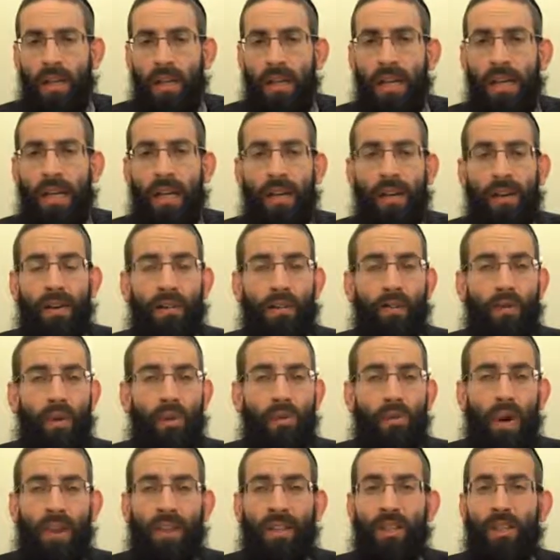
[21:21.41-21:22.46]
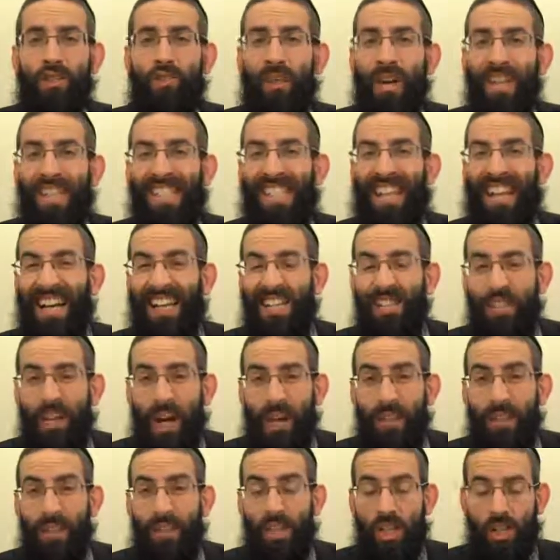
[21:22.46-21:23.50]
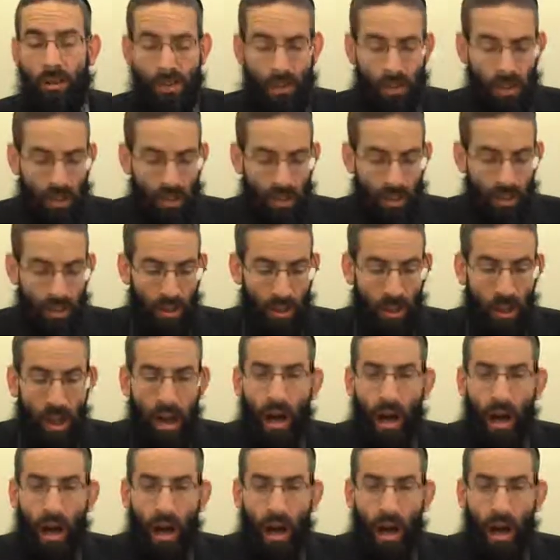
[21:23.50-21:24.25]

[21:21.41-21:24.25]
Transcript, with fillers: If we're trying to address the chashad, the suspicion